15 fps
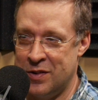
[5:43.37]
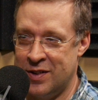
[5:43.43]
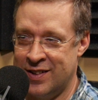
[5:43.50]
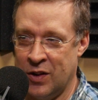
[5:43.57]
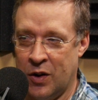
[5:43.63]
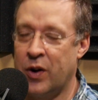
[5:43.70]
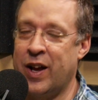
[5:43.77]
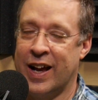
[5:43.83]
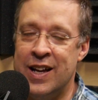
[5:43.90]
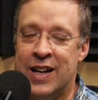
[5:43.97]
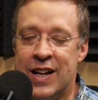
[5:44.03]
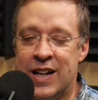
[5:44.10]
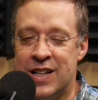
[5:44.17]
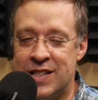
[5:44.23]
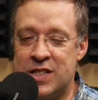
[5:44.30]
you. No, okay.
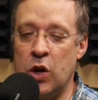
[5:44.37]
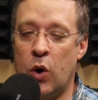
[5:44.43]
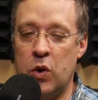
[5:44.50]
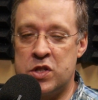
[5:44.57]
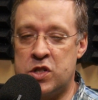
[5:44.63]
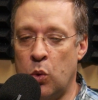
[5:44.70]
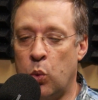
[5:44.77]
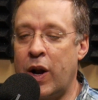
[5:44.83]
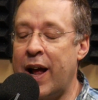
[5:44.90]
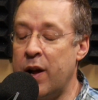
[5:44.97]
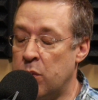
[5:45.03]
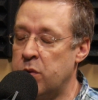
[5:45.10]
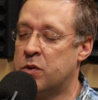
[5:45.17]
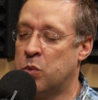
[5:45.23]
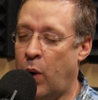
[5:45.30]
Nope. So, so what I?
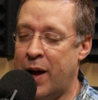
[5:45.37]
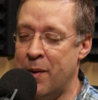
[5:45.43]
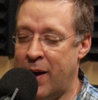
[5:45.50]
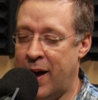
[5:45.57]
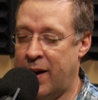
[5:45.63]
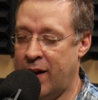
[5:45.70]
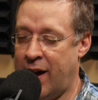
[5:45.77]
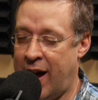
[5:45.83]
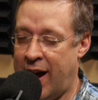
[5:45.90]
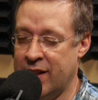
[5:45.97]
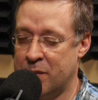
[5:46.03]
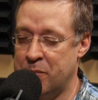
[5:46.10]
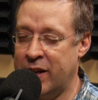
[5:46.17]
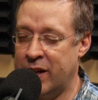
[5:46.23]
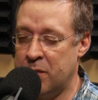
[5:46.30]
Why am I
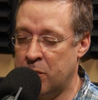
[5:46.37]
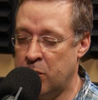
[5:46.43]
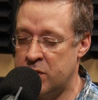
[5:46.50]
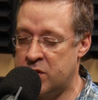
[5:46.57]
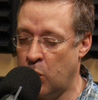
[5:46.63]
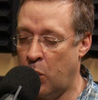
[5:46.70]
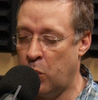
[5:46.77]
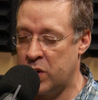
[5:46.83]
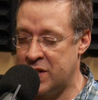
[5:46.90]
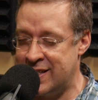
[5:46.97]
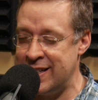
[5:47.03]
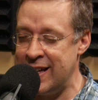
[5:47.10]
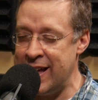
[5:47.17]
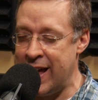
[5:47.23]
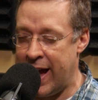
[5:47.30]
highlight? So what we're
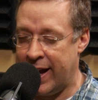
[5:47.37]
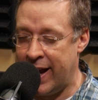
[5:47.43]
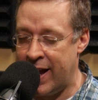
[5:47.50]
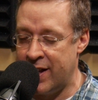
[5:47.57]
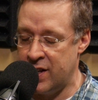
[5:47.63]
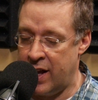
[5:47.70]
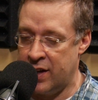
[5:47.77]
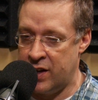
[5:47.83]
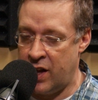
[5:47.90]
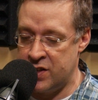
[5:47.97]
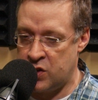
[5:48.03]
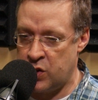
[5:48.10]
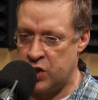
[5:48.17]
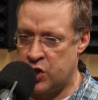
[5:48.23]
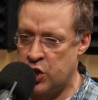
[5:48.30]
seeing, and and and
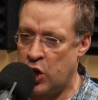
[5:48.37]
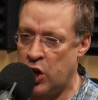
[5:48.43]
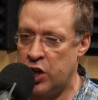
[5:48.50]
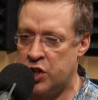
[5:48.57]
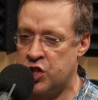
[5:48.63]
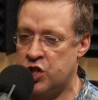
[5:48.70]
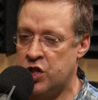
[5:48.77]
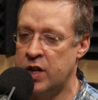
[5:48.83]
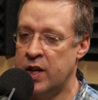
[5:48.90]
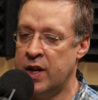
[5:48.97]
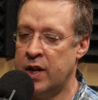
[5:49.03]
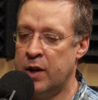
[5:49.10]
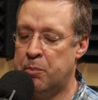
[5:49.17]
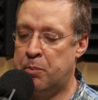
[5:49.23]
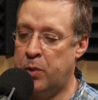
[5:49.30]
so the church
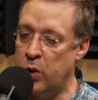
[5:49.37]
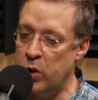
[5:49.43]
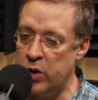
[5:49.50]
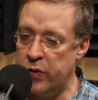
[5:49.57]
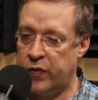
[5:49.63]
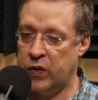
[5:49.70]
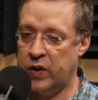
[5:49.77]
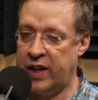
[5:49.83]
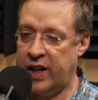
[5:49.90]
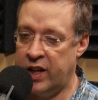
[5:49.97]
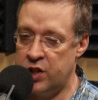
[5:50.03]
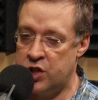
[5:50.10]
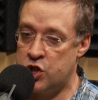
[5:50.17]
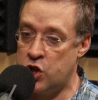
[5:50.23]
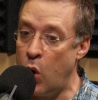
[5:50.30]
beautifully
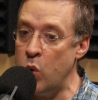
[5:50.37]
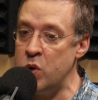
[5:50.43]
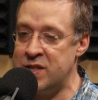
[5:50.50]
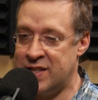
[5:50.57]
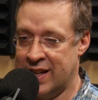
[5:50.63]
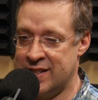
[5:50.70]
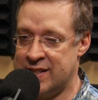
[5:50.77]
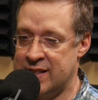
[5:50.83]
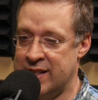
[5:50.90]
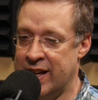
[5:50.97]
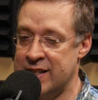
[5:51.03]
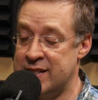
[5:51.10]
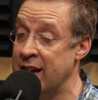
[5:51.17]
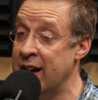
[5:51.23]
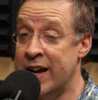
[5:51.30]
shows us
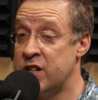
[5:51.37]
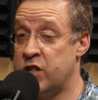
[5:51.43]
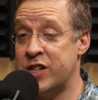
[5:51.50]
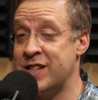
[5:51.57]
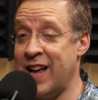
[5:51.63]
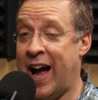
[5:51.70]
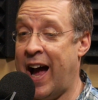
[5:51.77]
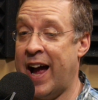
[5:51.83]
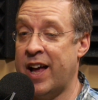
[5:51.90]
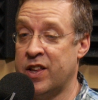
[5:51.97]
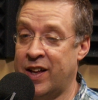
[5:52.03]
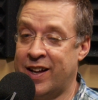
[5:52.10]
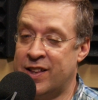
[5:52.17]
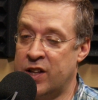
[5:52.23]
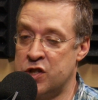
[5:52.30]
this. She doesn't hide,
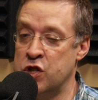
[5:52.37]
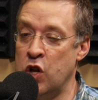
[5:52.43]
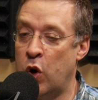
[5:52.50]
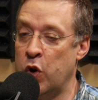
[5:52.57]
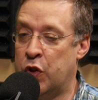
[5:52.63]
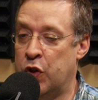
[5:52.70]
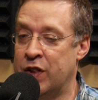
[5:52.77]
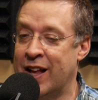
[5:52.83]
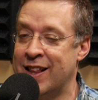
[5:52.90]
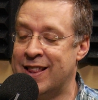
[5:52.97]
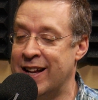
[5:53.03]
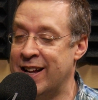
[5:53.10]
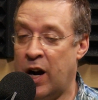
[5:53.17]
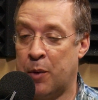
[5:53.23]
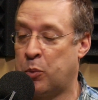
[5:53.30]
like there's no
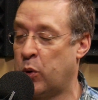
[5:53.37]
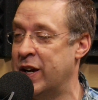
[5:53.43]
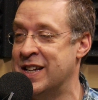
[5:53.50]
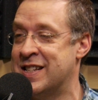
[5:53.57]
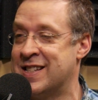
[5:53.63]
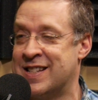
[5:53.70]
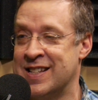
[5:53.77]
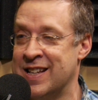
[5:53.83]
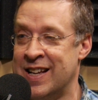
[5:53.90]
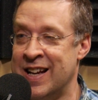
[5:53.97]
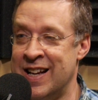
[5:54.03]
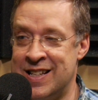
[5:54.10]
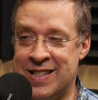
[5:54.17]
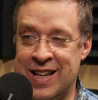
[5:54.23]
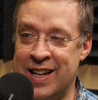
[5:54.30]
nothing our priest
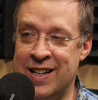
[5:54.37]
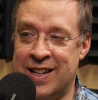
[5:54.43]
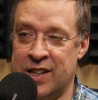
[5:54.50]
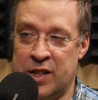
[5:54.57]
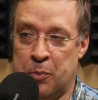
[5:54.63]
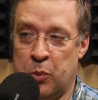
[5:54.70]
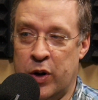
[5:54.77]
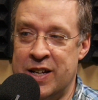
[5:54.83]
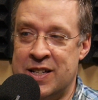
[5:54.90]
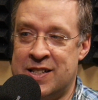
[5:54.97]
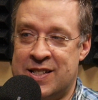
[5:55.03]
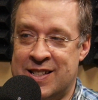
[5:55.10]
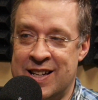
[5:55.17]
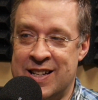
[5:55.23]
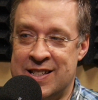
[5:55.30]
said, the
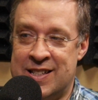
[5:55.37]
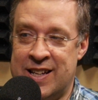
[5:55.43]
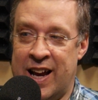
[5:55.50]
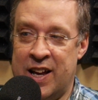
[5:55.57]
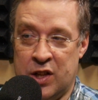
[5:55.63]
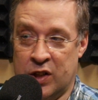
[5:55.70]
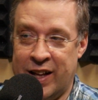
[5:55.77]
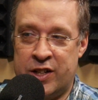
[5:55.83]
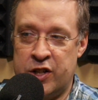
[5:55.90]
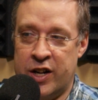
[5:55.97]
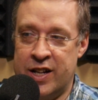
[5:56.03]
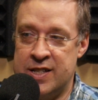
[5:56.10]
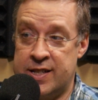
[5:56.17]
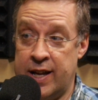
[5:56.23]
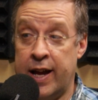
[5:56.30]
priest didn't say, the lector
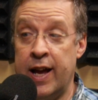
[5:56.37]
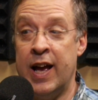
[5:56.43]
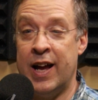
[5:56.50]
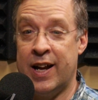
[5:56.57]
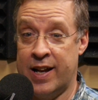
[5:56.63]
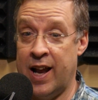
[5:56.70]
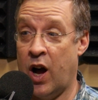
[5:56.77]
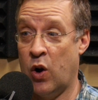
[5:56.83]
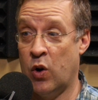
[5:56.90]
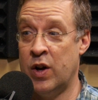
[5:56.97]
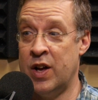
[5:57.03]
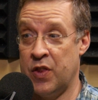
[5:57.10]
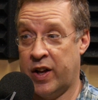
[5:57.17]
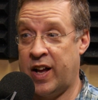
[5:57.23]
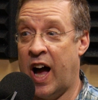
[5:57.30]
didn't say, now
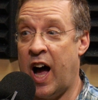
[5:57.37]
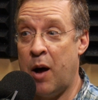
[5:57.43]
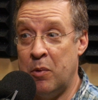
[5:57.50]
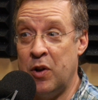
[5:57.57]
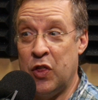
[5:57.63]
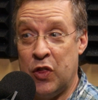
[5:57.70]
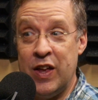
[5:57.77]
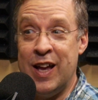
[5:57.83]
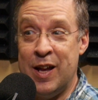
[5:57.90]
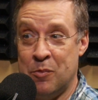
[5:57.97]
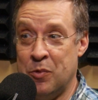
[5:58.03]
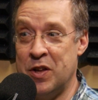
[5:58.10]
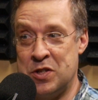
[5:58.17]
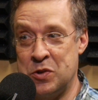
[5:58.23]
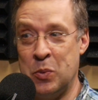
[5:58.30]
the common
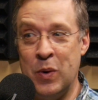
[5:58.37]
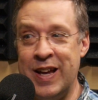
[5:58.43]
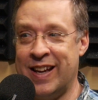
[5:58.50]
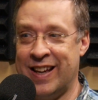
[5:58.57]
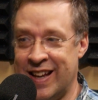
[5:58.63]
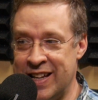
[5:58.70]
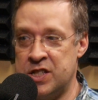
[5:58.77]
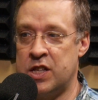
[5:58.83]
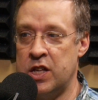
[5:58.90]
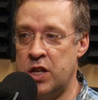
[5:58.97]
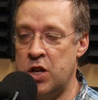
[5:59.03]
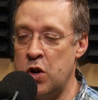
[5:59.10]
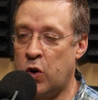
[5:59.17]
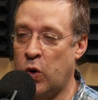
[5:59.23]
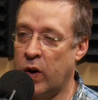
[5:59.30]
theme this week is the
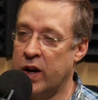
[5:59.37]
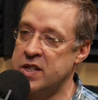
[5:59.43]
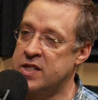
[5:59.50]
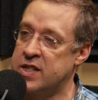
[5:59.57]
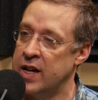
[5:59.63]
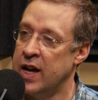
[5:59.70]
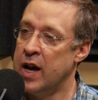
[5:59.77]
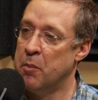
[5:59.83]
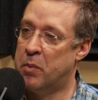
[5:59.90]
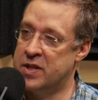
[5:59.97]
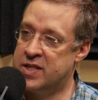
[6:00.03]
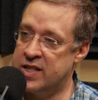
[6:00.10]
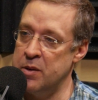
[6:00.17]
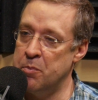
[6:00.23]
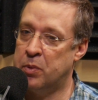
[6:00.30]
Eucharist, but
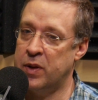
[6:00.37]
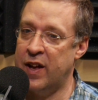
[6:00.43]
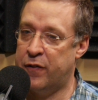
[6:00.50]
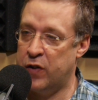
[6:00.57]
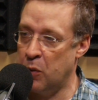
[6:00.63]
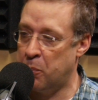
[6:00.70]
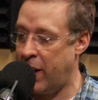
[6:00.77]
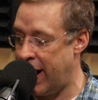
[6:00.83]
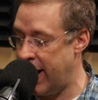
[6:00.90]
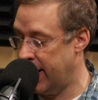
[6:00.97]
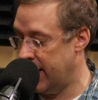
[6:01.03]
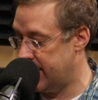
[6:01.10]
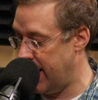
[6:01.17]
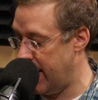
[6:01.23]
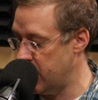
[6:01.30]
simply if you're paying
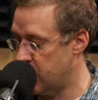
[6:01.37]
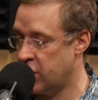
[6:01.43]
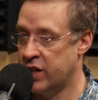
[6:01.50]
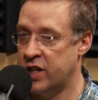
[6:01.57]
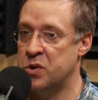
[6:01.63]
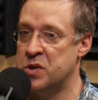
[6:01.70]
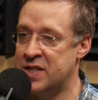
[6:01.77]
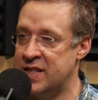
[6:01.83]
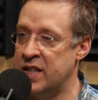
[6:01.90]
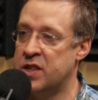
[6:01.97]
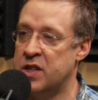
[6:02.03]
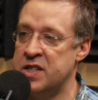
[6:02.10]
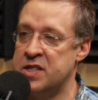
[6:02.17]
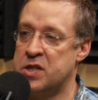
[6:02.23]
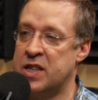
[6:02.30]
attention, you see these